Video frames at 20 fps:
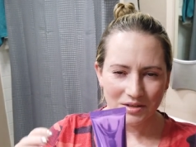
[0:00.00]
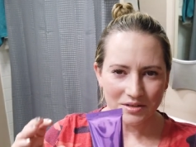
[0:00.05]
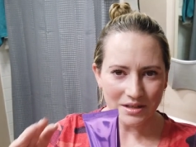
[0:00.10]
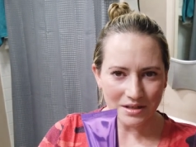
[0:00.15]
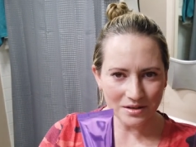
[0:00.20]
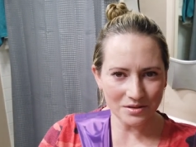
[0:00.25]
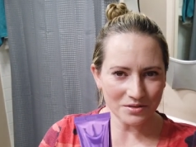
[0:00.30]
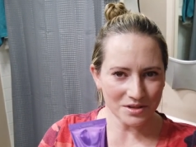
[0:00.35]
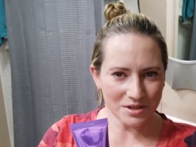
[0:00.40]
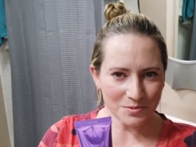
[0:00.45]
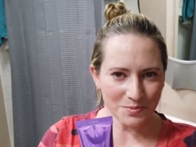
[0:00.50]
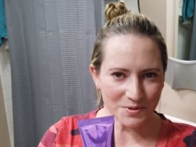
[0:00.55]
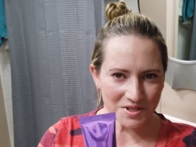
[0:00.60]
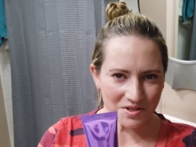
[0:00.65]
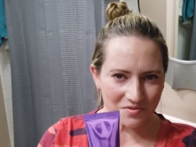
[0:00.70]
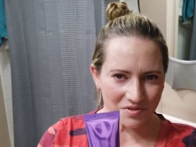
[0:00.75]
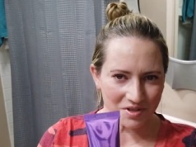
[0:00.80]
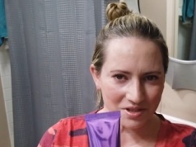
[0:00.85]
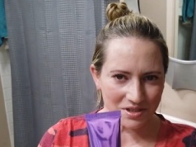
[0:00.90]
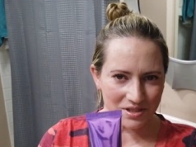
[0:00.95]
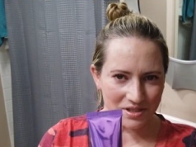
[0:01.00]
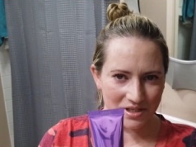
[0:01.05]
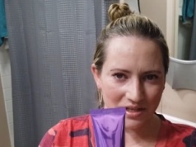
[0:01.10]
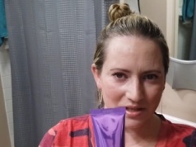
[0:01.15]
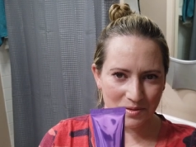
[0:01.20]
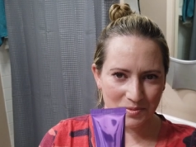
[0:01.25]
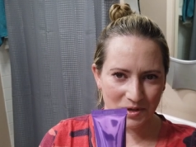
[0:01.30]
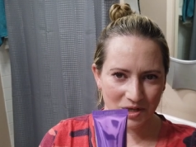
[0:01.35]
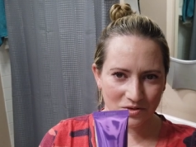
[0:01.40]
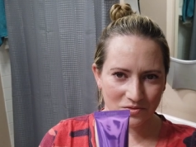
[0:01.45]
they don't specifically
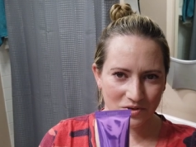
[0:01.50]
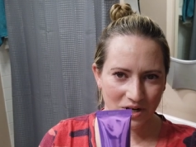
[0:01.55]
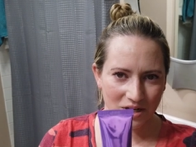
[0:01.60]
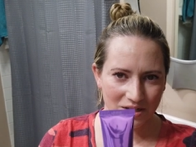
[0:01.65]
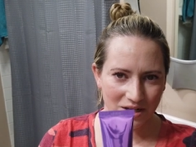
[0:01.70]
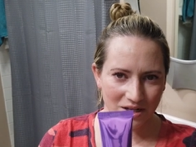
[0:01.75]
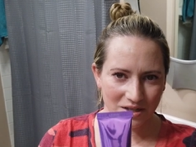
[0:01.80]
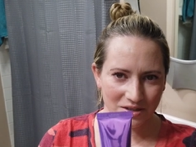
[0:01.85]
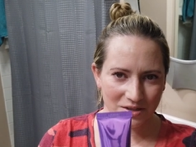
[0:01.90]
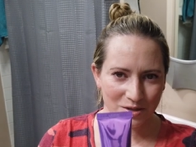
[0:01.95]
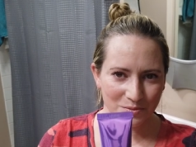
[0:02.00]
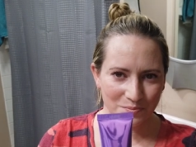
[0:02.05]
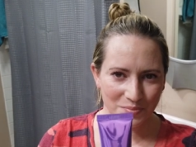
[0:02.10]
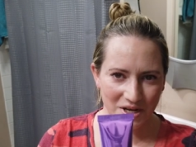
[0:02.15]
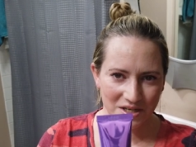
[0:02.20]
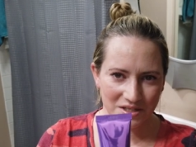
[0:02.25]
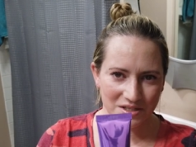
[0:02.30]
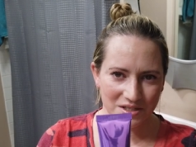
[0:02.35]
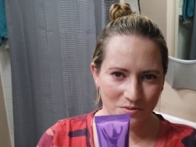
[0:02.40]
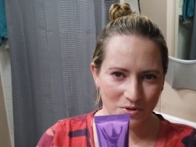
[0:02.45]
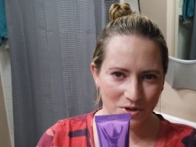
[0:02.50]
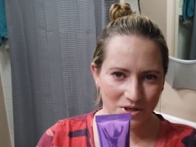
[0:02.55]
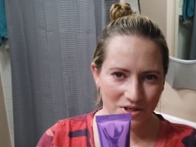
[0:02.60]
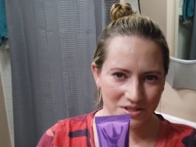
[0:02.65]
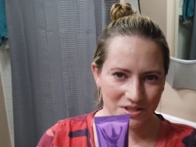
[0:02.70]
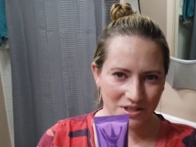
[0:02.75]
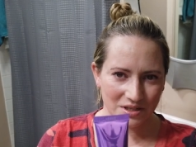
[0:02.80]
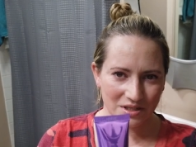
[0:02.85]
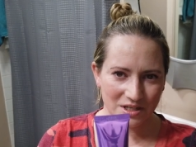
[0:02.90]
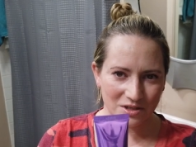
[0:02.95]
say the amount of retinol in here. Based on where
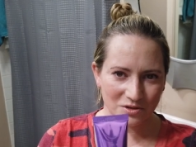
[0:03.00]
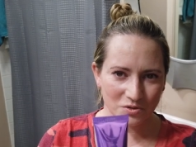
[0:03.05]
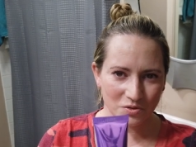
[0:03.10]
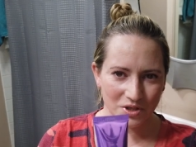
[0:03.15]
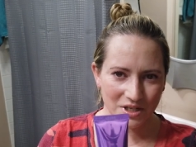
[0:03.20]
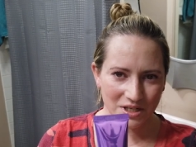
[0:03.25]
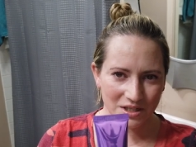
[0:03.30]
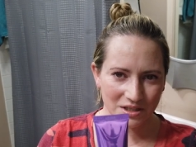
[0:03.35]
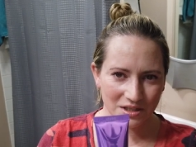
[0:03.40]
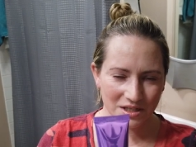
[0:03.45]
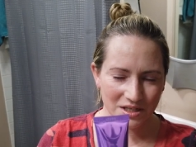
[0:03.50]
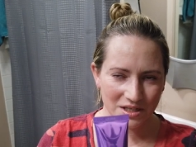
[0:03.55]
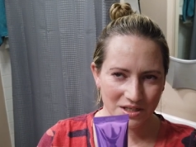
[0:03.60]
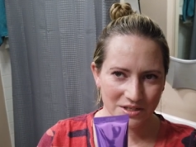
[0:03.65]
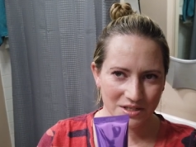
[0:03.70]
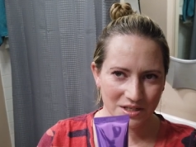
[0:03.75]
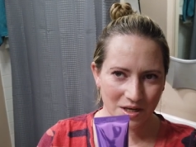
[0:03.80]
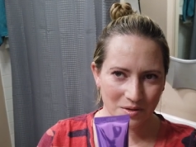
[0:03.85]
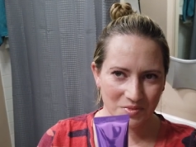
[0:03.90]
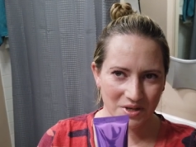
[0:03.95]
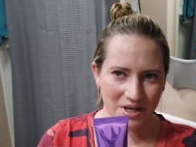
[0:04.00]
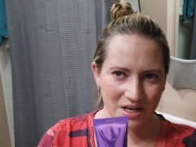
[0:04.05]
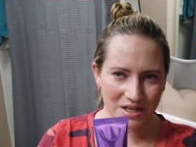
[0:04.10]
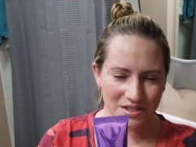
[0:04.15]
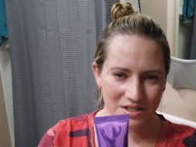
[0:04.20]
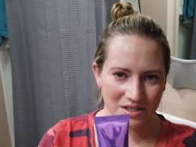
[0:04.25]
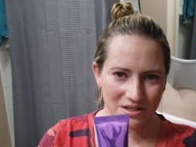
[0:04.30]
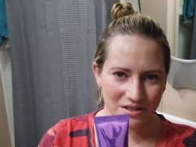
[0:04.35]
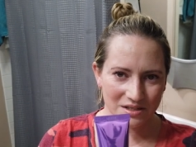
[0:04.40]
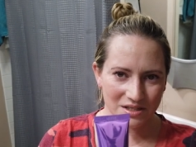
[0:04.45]
it is on the ingredient list, I'm
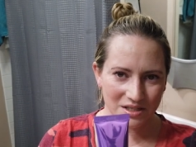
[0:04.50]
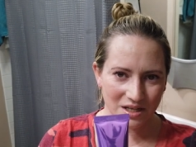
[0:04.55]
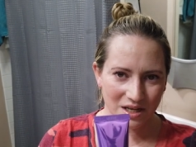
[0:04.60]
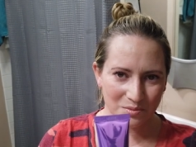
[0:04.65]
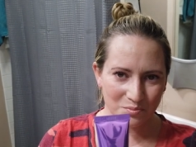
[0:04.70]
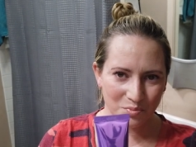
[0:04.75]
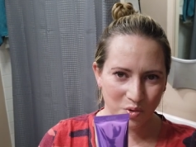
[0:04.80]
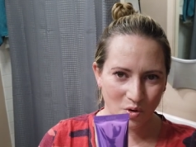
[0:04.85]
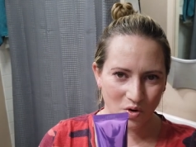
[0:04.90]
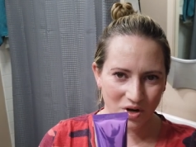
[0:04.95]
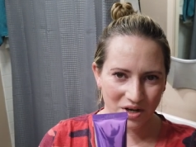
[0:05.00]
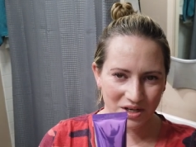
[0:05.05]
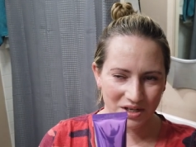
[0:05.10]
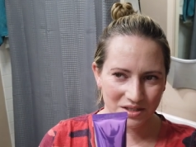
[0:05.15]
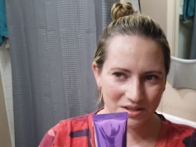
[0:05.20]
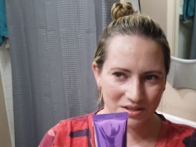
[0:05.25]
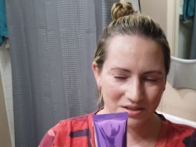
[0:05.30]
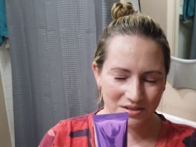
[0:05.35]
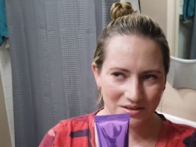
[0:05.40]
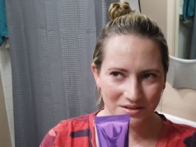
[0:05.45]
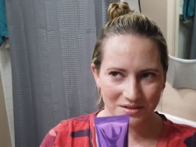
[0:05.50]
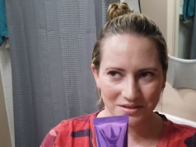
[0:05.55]
guessing it's like point